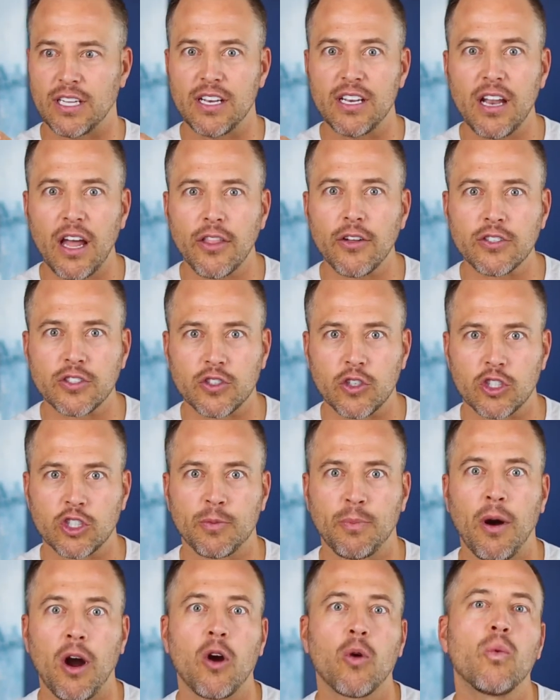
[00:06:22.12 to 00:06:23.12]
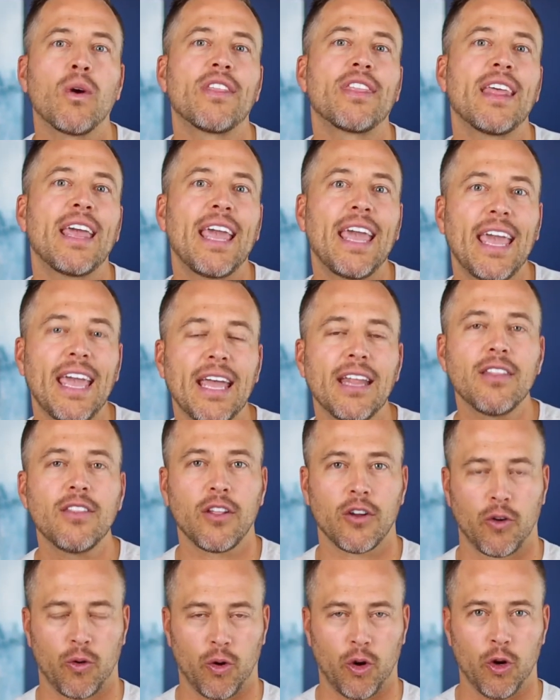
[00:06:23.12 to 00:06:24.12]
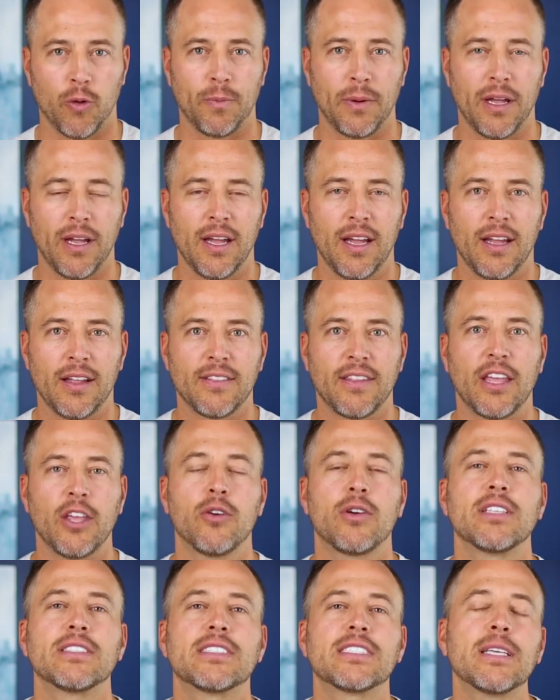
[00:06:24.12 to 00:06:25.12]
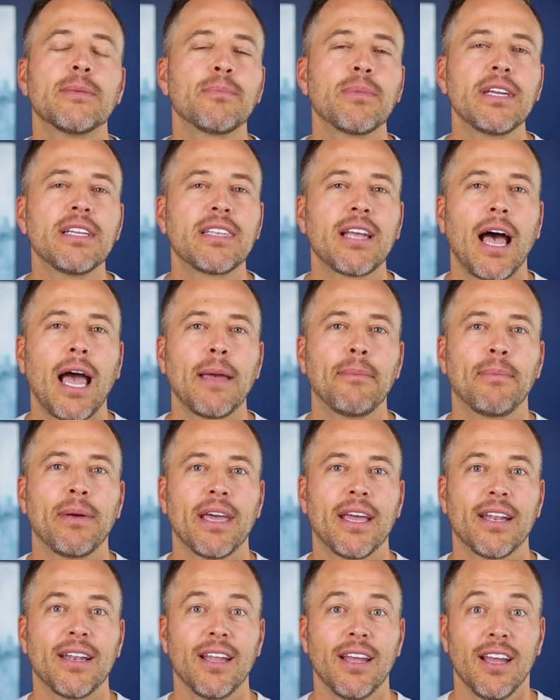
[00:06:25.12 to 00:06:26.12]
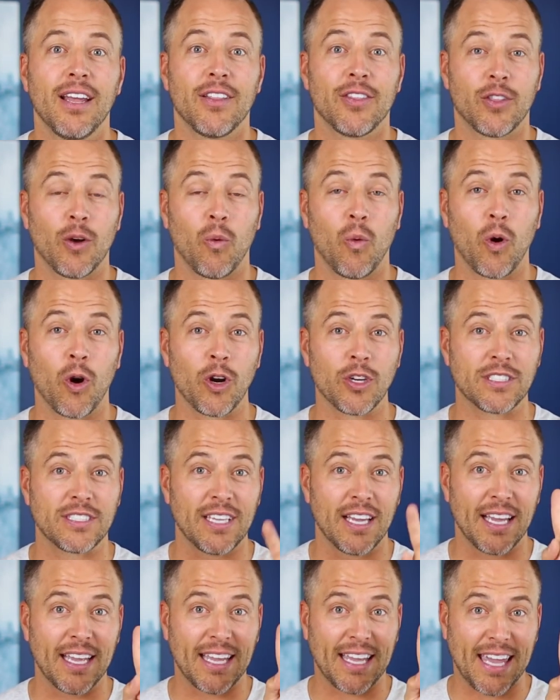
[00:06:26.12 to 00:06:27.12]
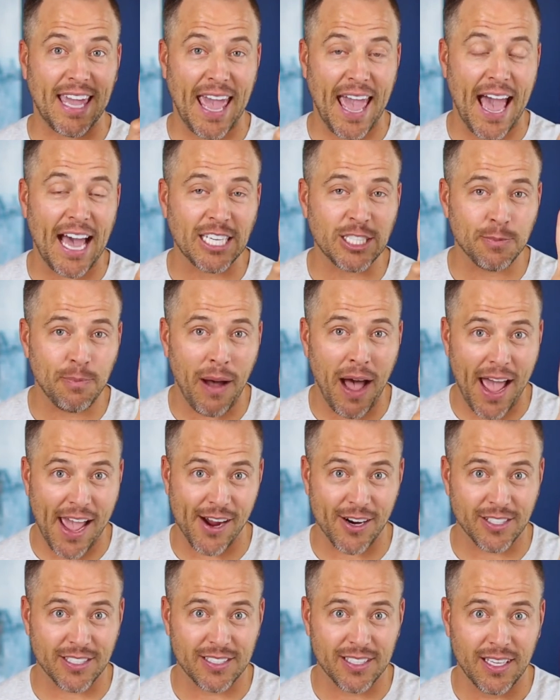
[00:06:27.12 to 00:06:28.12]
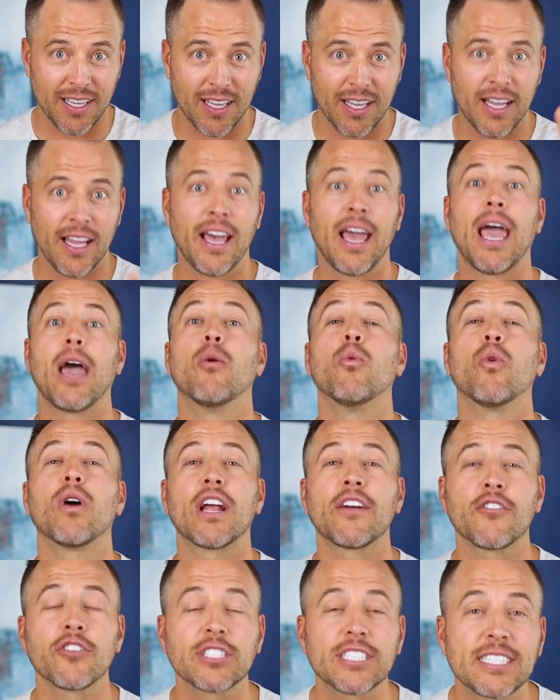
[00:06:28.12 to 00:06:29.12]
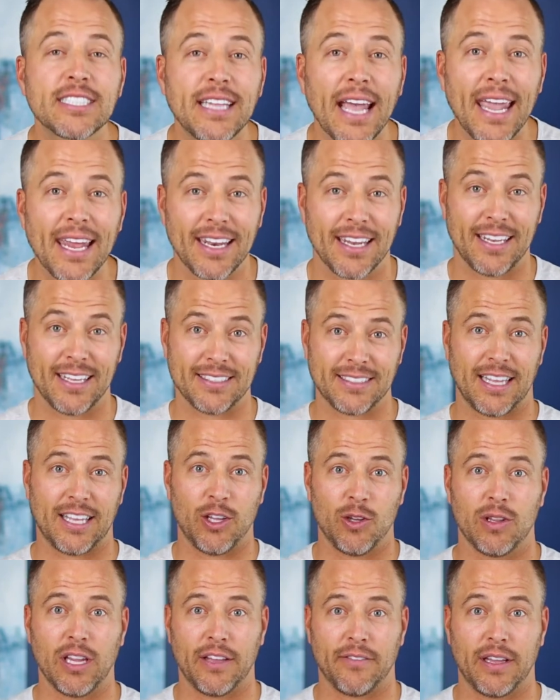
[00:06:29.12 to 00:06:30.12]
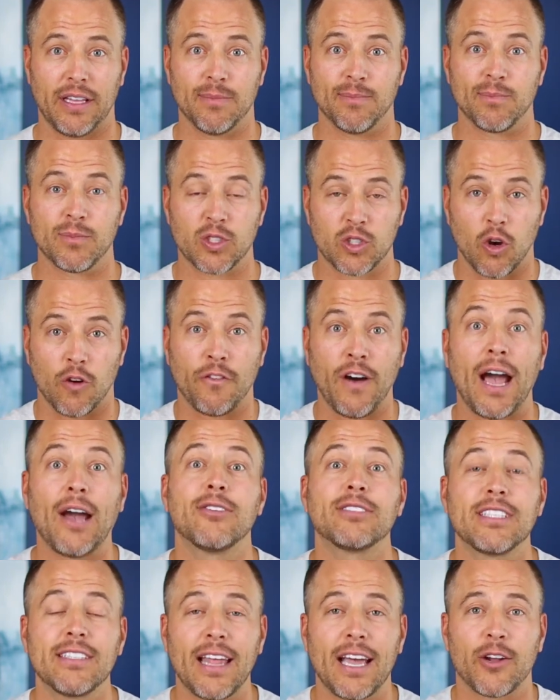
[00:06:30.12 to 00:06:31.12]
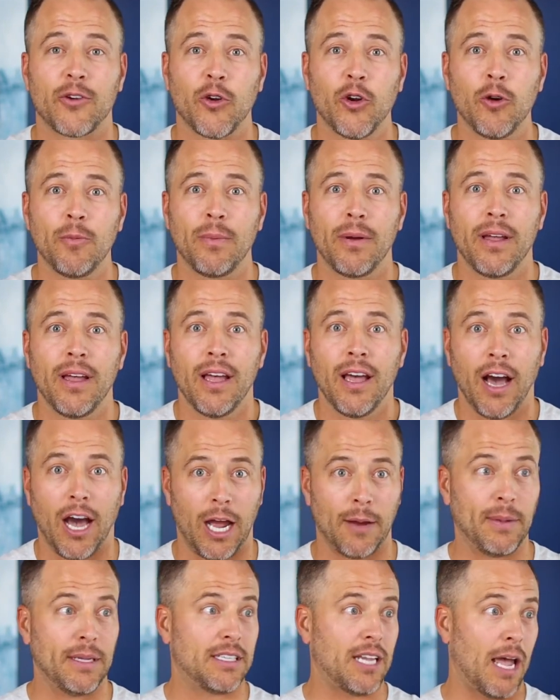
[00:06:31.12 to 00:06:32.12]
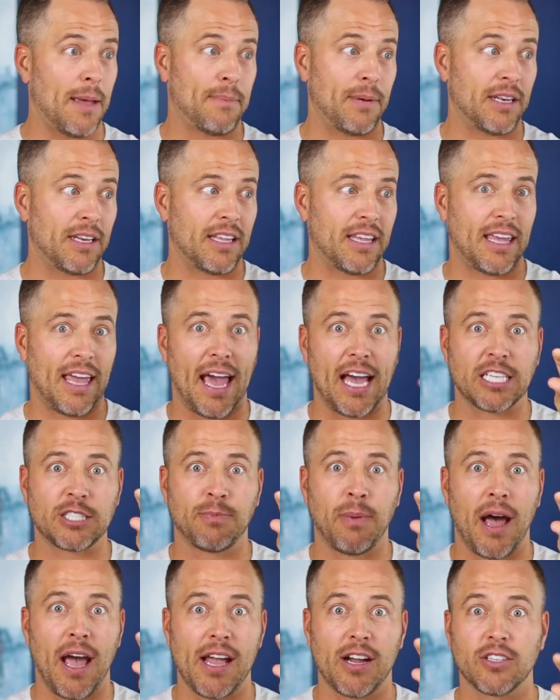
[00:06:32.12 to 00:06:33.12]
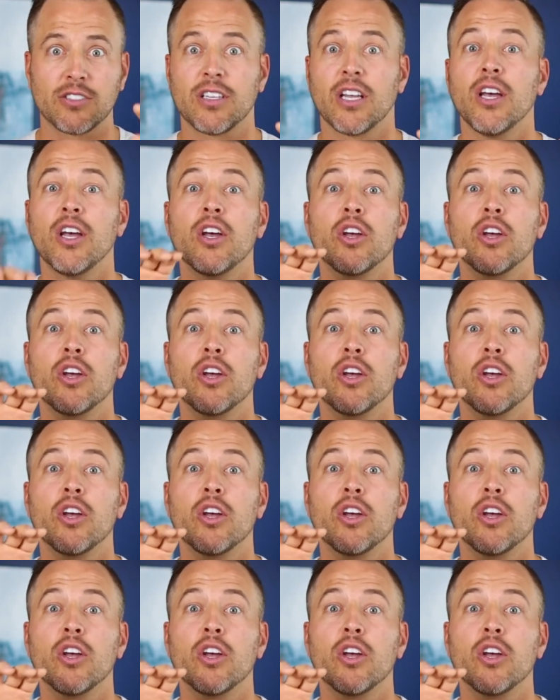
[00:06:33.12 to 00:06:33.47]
another search bar within the group that you can simply type in the words cash buyers and whatever state it is that you live in. So if I was in that group, I'd be typing cash buyers,